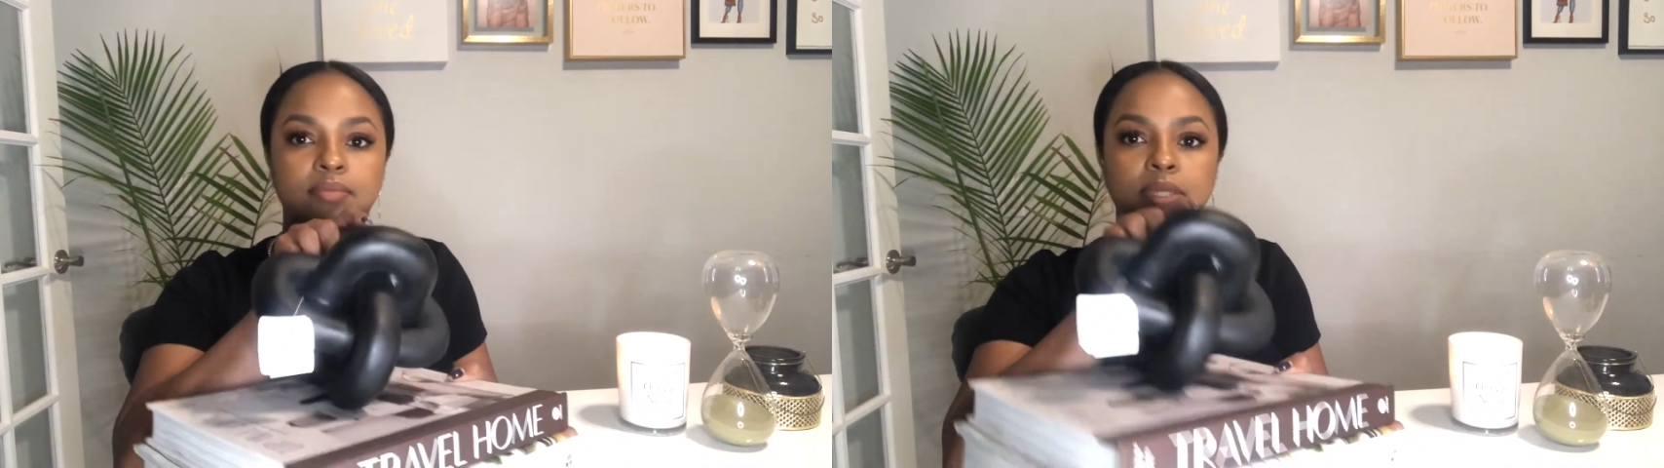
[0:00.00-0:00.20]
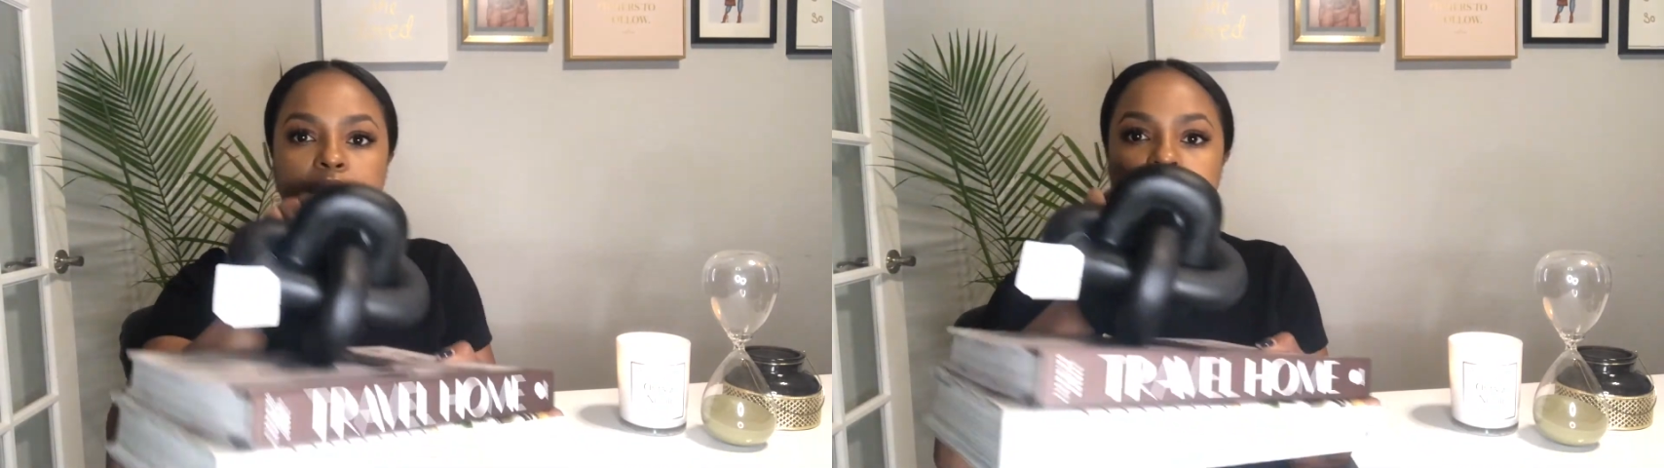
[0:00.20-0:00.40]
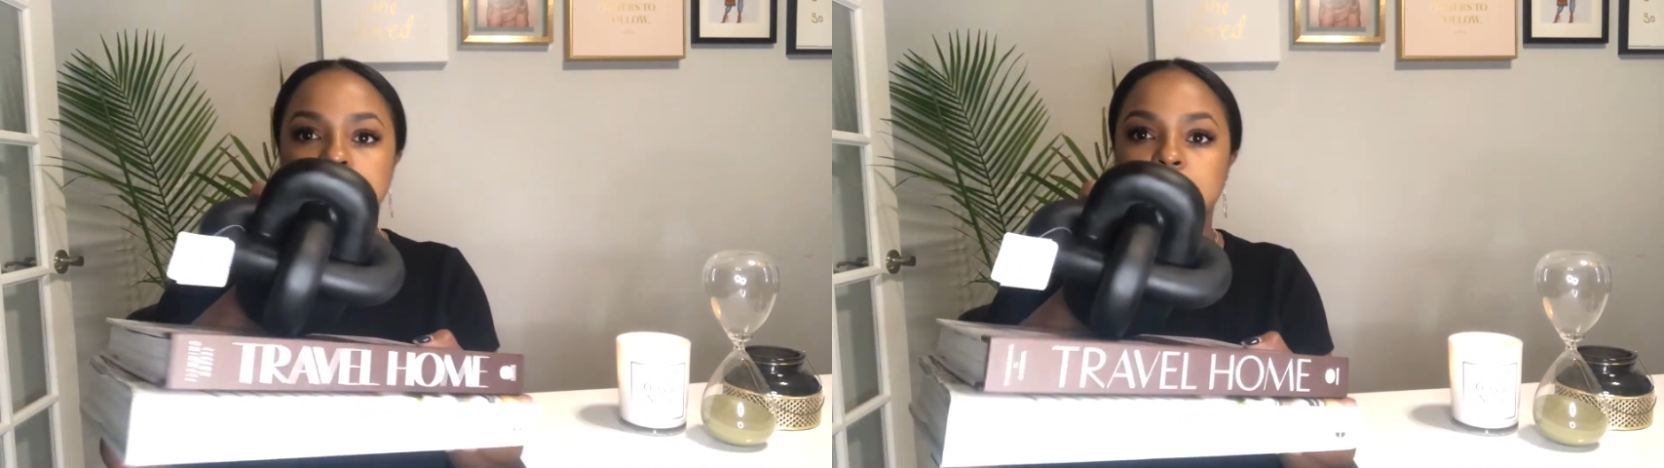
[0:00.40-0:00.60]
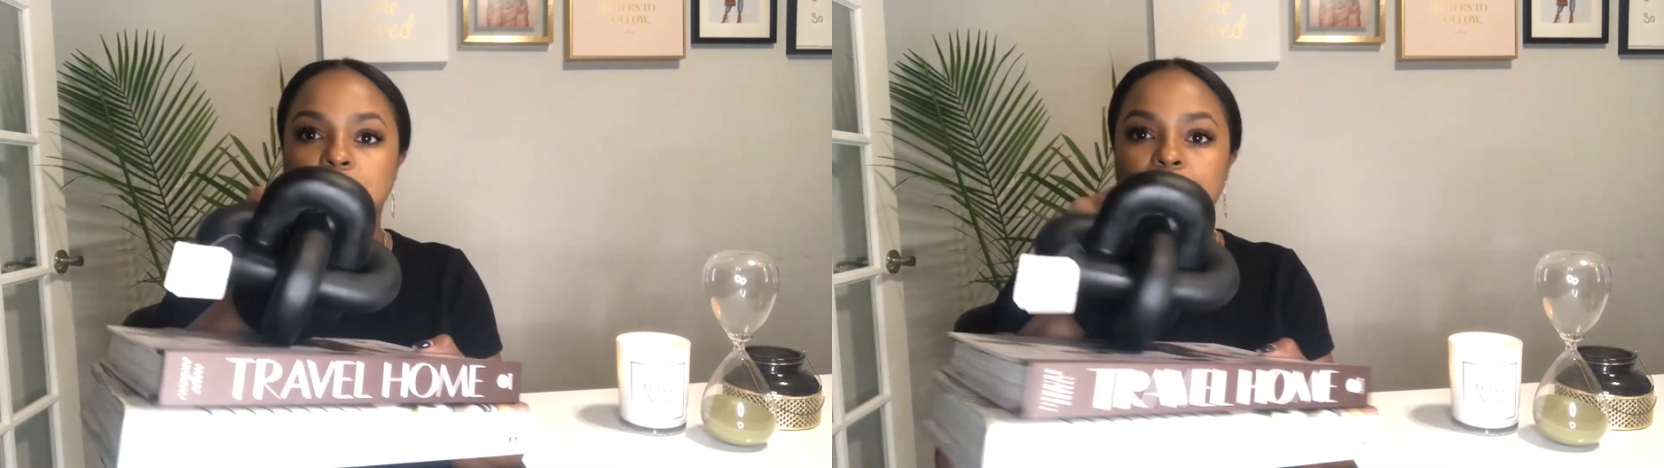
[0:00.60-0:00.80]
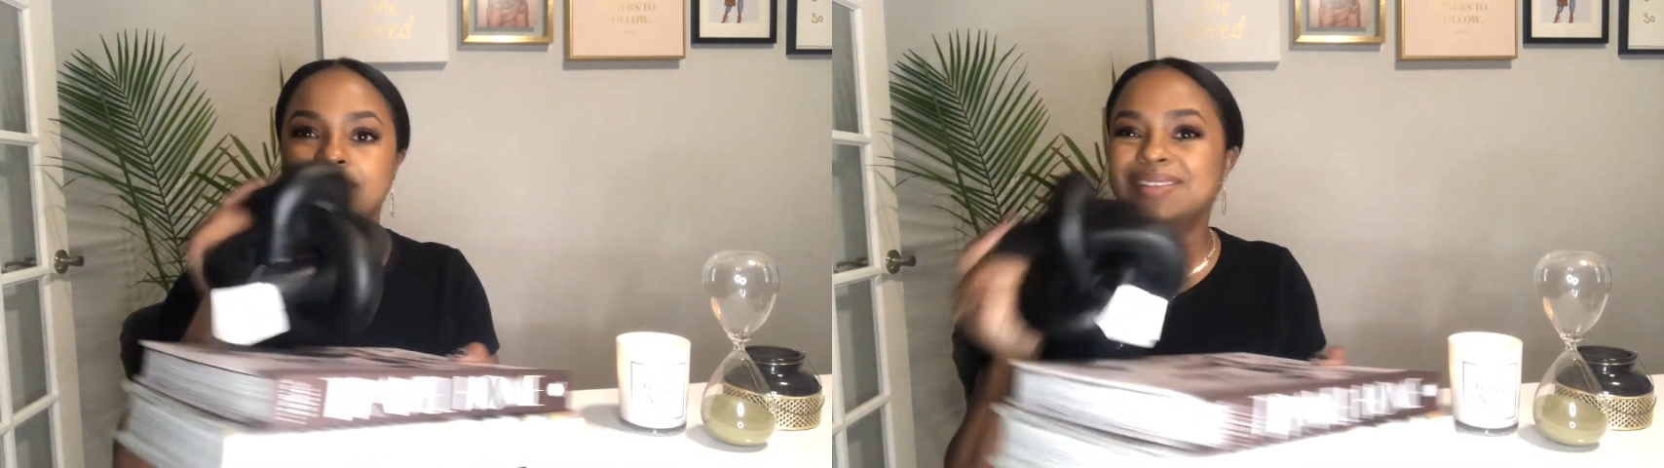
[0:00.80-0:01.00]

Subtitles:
kinda, sorta,